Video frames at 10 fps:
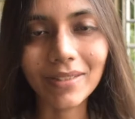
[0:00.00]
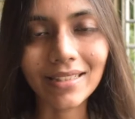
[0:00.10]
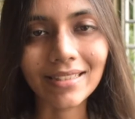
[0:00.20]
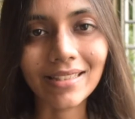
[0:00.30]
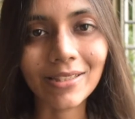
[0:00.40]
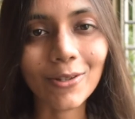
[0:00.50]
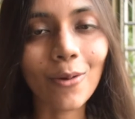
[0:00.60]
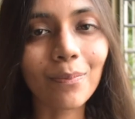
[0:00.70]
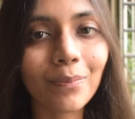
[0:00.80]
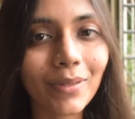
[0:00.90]
pieces
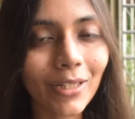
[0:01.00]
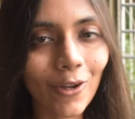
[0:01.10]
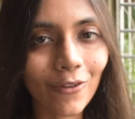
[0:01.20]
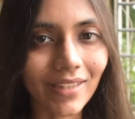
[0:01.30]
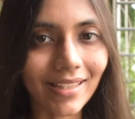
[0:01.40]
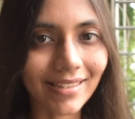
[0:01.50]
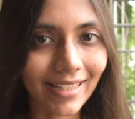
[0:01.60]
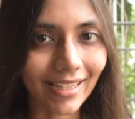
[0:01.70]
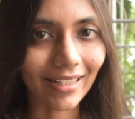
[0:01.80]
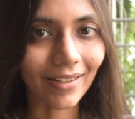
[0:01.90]
or peel off their
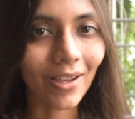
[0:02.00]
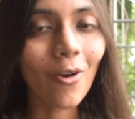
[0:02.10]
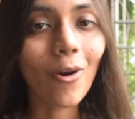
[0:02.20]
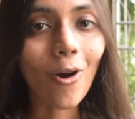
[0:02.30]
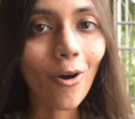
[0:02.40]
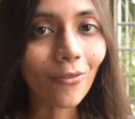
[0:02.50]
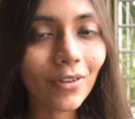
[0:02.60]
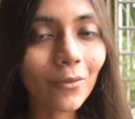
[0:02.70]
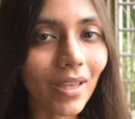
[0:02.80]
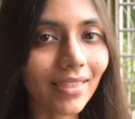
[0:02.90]
skin,
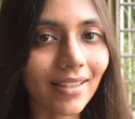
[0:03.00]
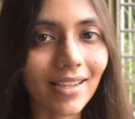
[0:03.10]
often when